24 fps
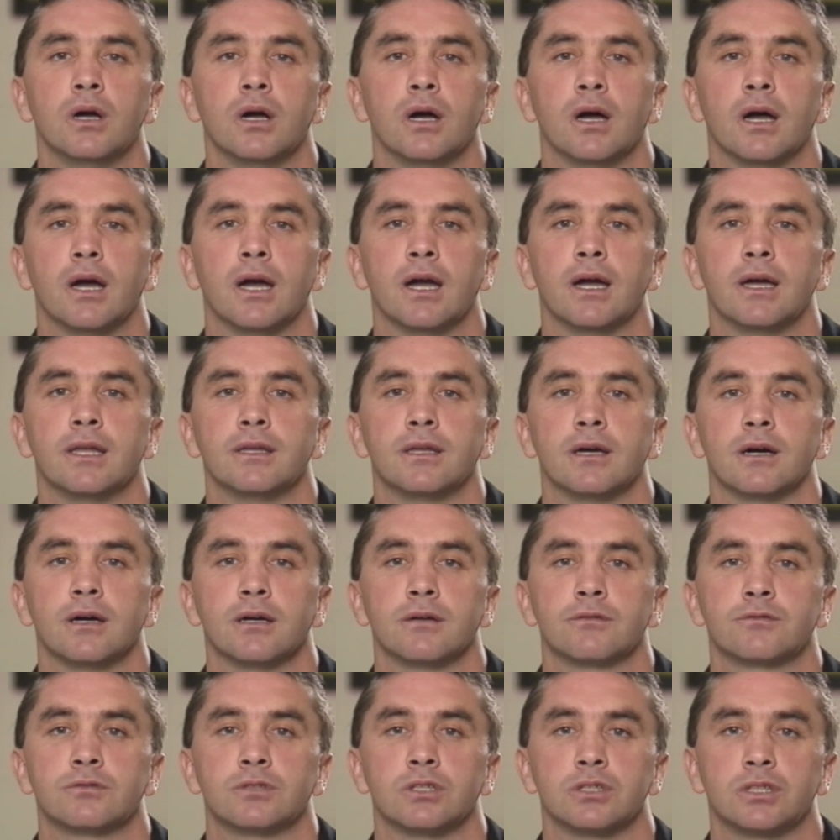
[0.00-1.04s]
And uh,
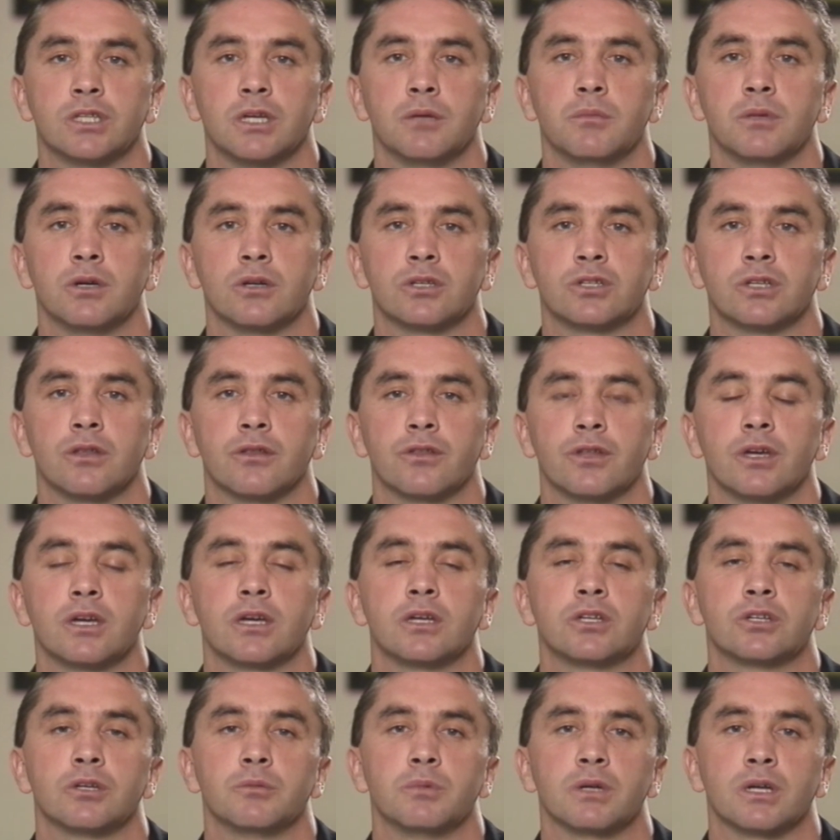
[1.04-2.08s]
to Timmy, I should think he
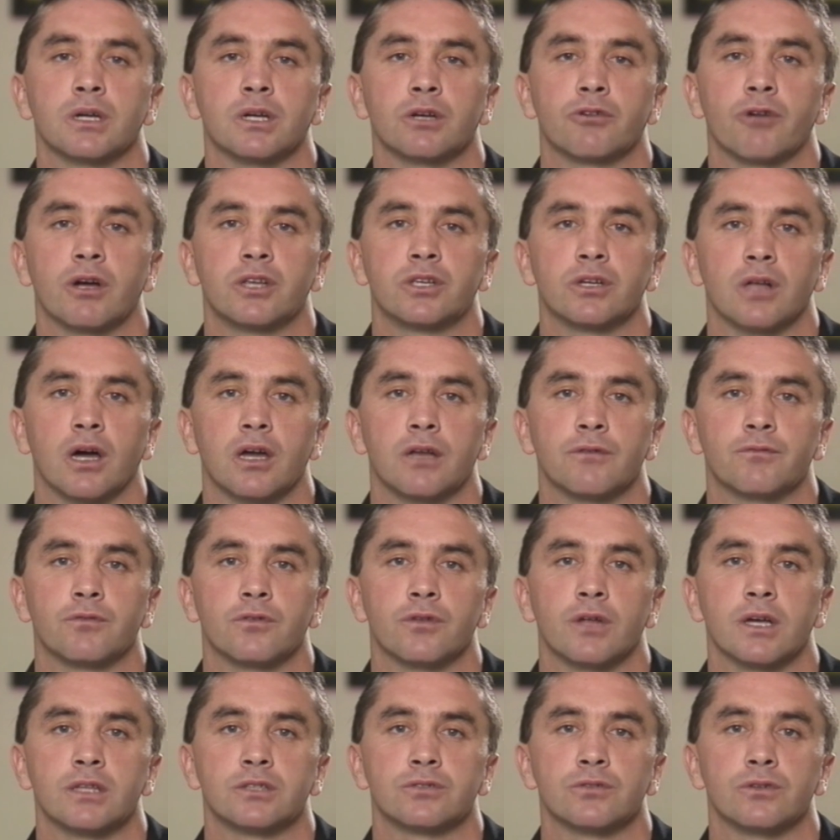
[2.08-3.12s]
should be congratulated for
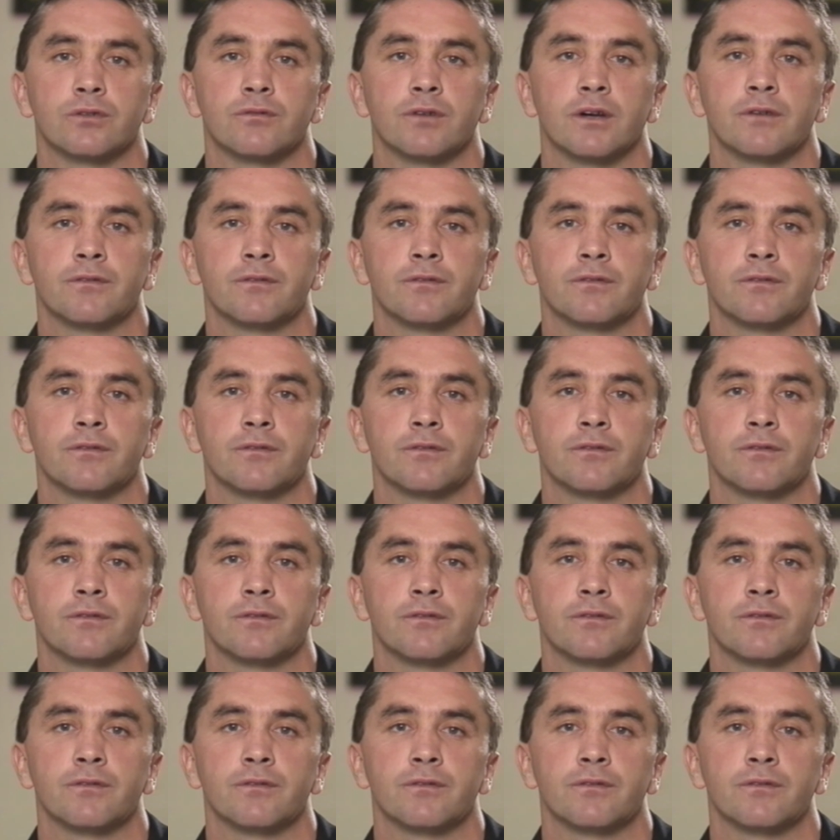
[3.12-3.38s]
that sort of effort.